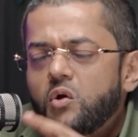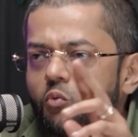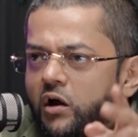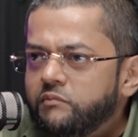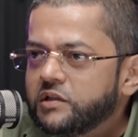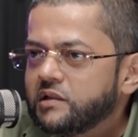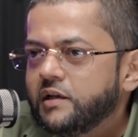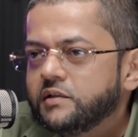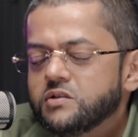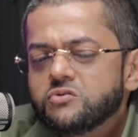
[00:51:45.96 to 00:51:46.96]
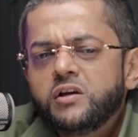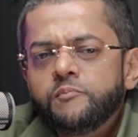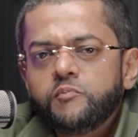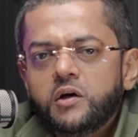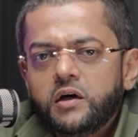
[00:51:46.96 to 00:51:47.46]
1 month later,
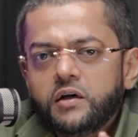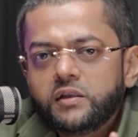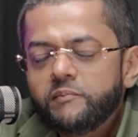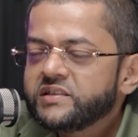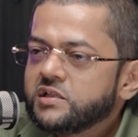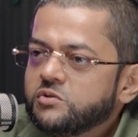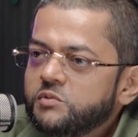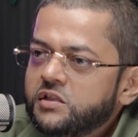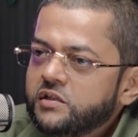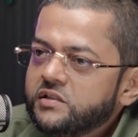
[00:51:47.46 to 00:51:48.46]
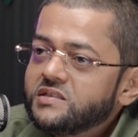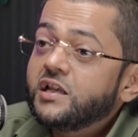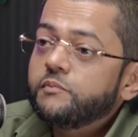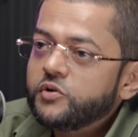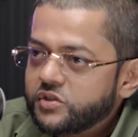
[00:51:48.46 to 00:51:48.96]
ZOHEB, they messaged me that the
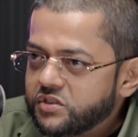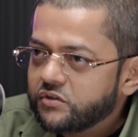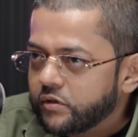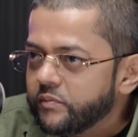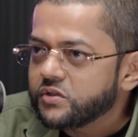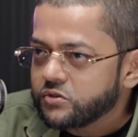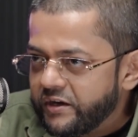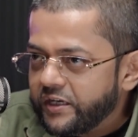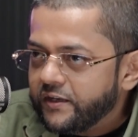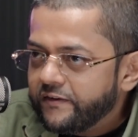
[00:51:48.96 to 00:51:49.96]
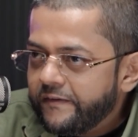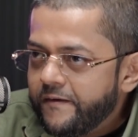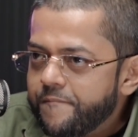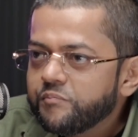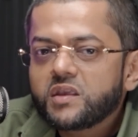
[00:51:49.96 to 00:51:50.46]
sale purchase agreement is ready.
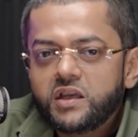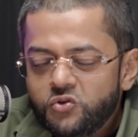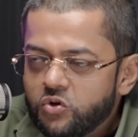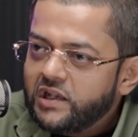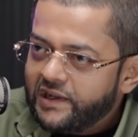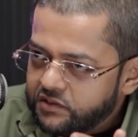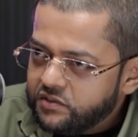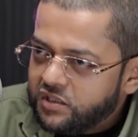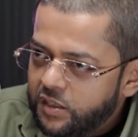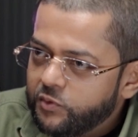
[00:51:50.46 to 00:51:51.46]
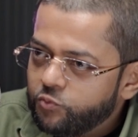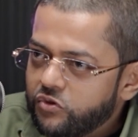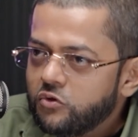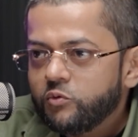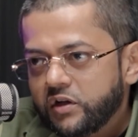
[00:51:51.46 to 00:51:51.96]
Can you collect it, keep it
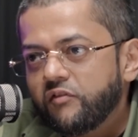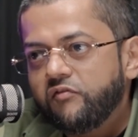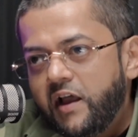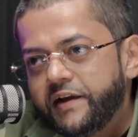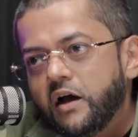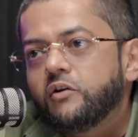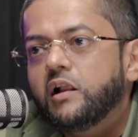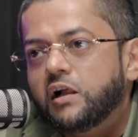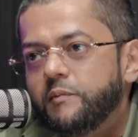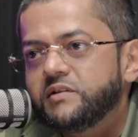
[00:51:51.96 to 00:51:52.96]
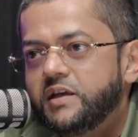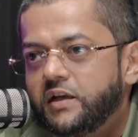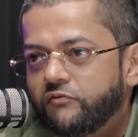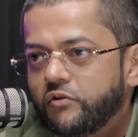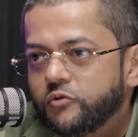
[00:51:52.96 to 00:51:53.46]
with you? When I fly down, I'll come and
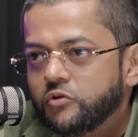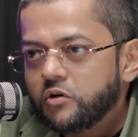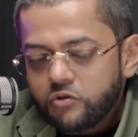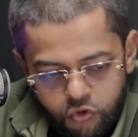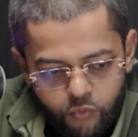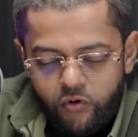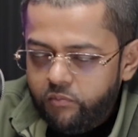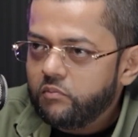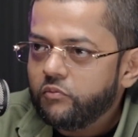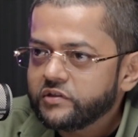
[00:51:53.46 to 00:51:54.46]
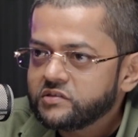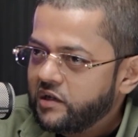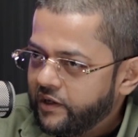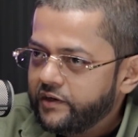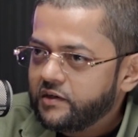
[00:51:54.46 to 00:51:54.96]
take it from you. No problem, boss.
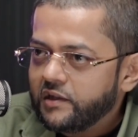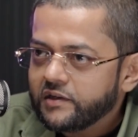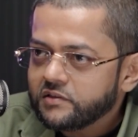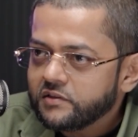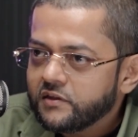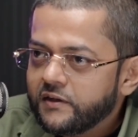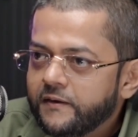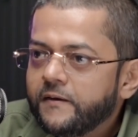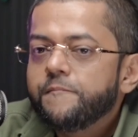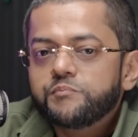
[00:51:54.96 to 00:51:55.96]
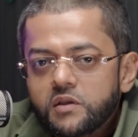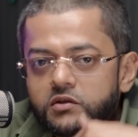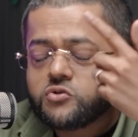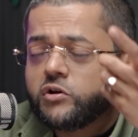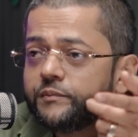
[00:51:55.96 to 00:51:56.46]
I'll get it collected.
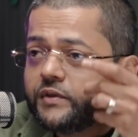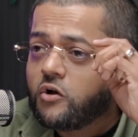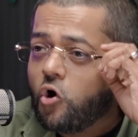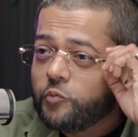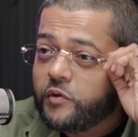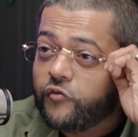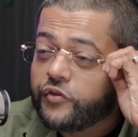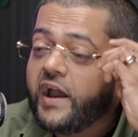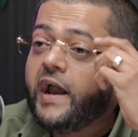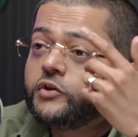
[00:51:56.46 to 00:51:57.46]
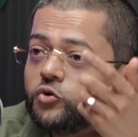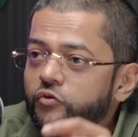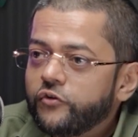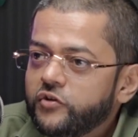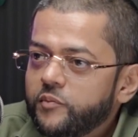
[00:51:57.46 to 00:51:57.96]
ZOHEB, they called me for the
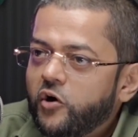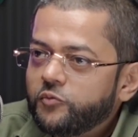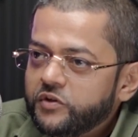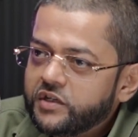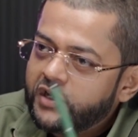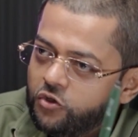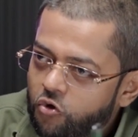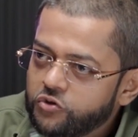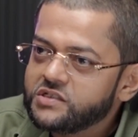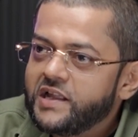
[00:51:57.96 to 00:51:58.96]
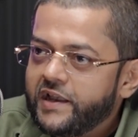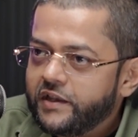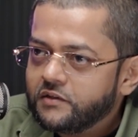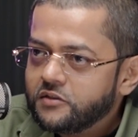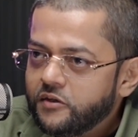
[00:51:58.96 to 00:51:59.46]
handover of the apartment. Can you go snag
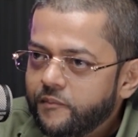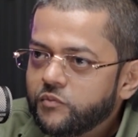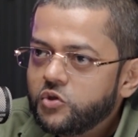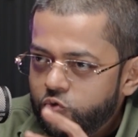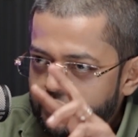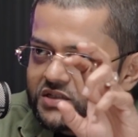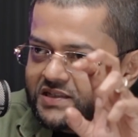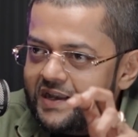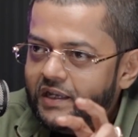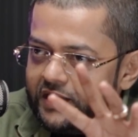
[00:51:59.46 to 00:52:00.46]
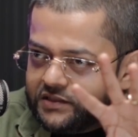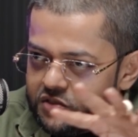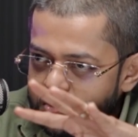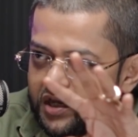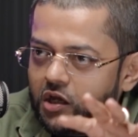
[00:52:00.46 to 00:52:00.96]
it? You do the snagging as
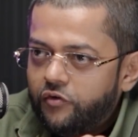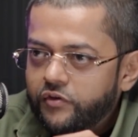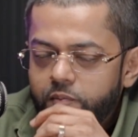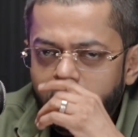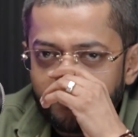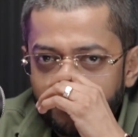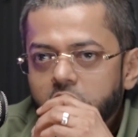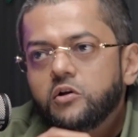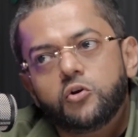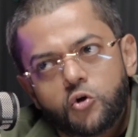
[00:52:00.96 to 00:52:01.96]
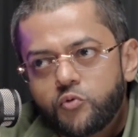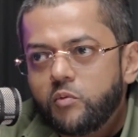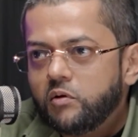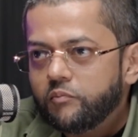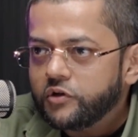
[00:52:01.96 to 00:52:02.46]
the checking of the apartment. No
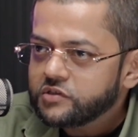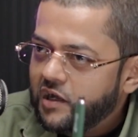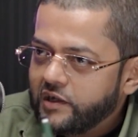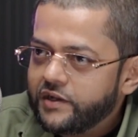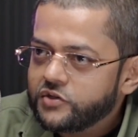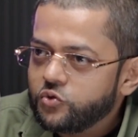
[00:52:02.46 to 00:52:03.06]
problem, boss. I'll get it